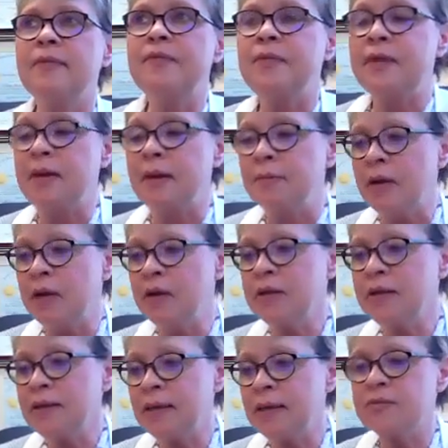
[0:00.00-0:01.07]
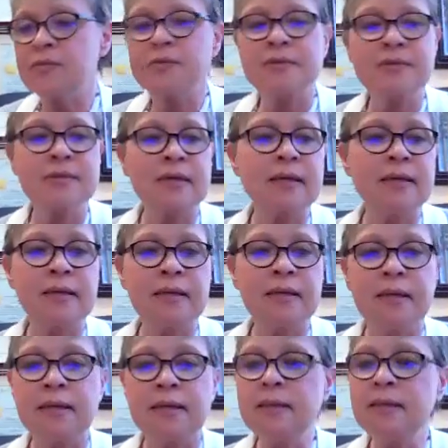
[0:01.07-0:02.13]
the American Cancer
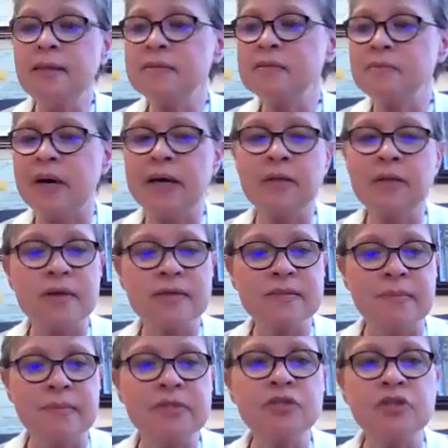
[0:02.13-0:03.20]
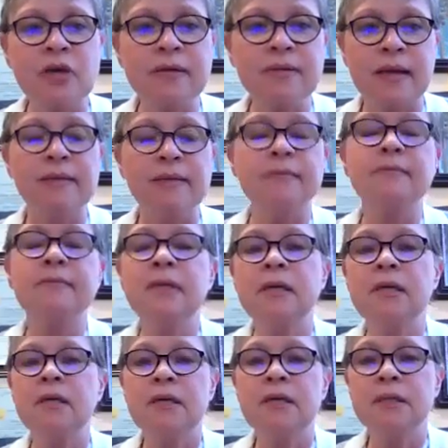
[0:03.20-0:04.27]
Society in its bylaws must shut down.
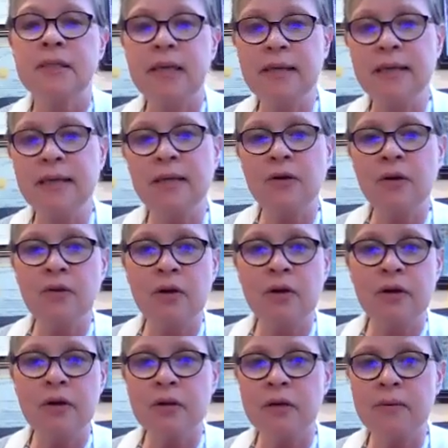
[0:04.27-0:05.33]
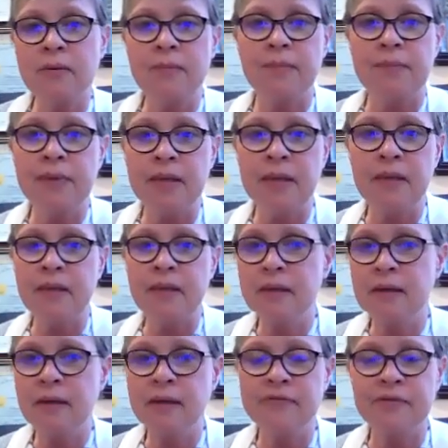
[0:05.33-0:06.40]
They can no longer be
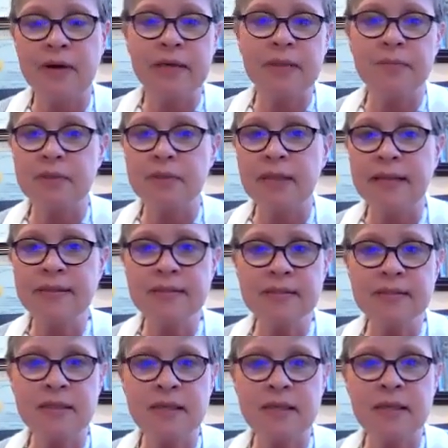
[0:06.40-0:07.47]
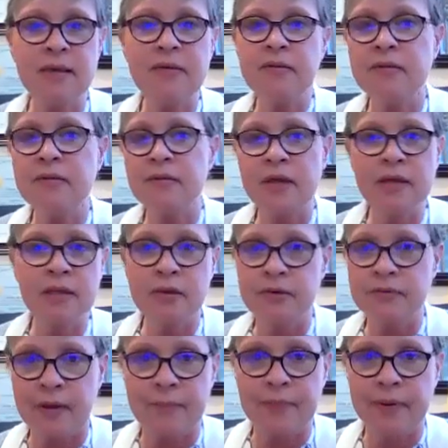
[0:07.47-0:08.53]
a viable entity, they
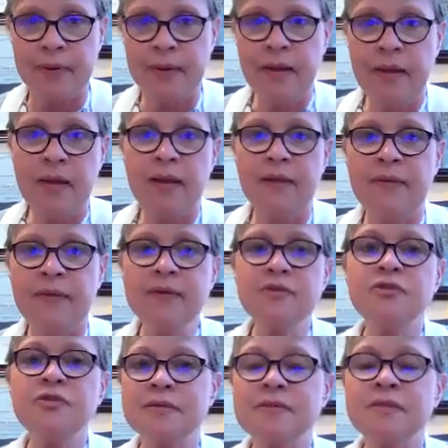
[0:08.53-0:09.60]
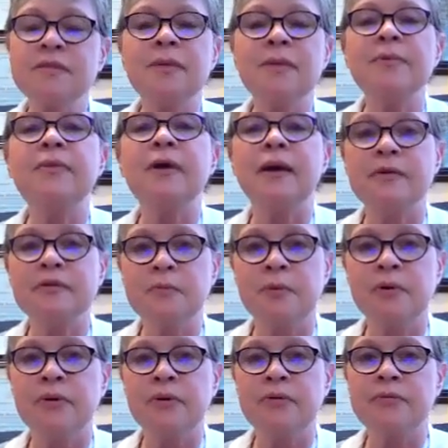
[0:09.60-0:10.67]
close up. And that's just the tip of the
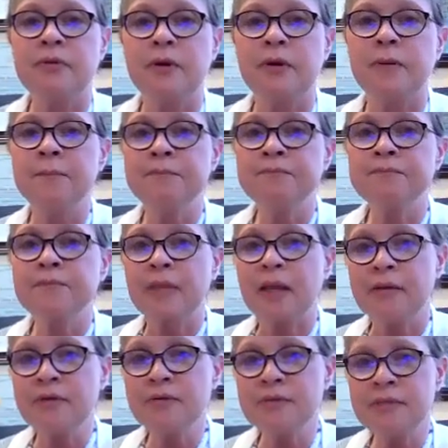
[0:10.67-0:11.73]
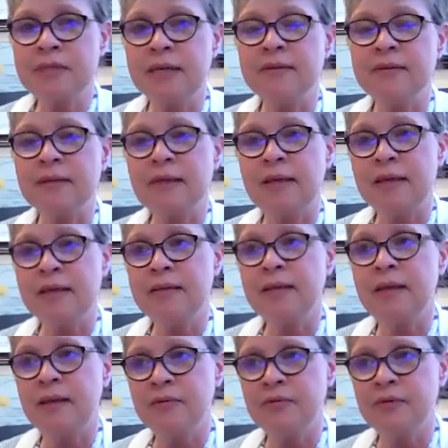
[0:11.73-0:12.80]
iceberg. So understand that
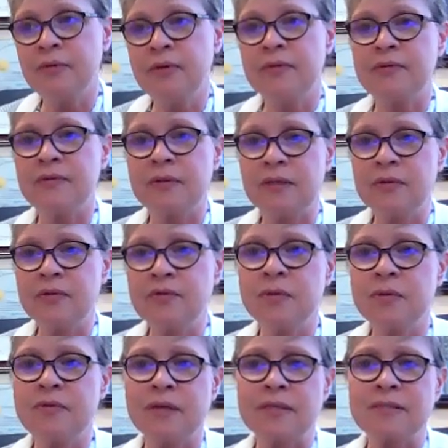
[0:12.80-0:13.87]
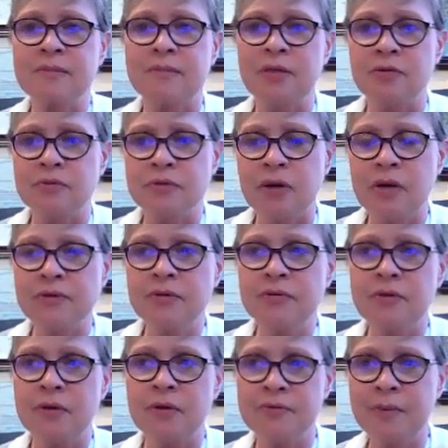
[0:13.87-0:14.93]
cancer is an industry. That doesn't mean your doctor
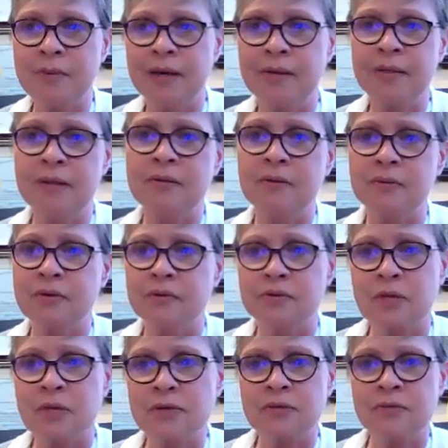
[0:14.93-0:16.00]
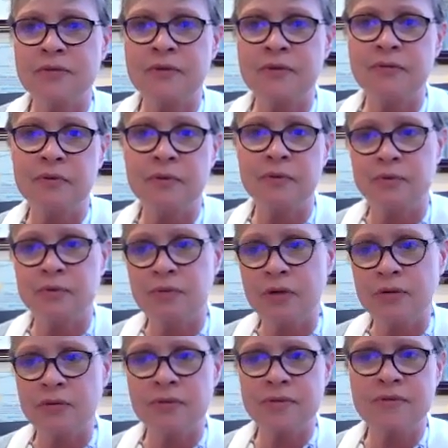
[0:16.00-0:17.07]
knows about it or your doctor is evil and your
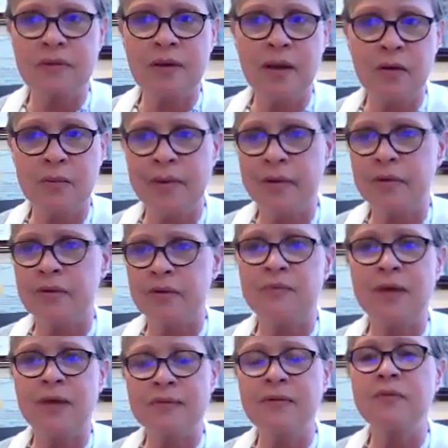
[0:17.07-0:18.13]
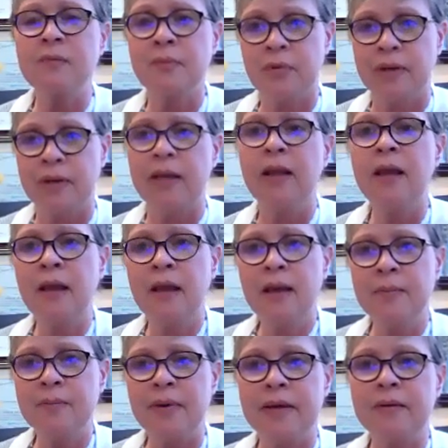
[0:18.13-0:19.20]
doctor doesn't care about you. That's not the point.
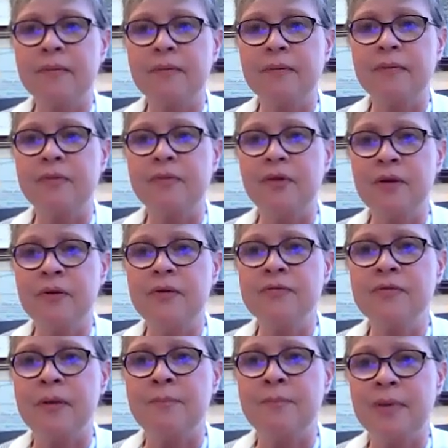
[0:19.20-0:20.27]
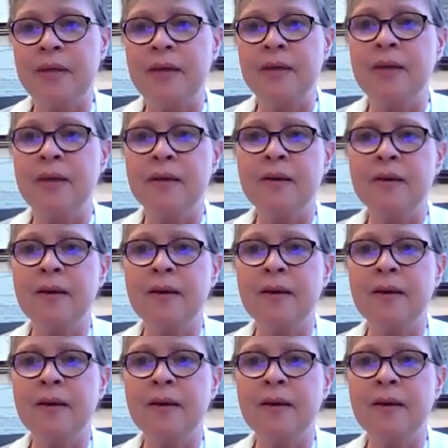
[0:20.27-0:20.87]
But there is a big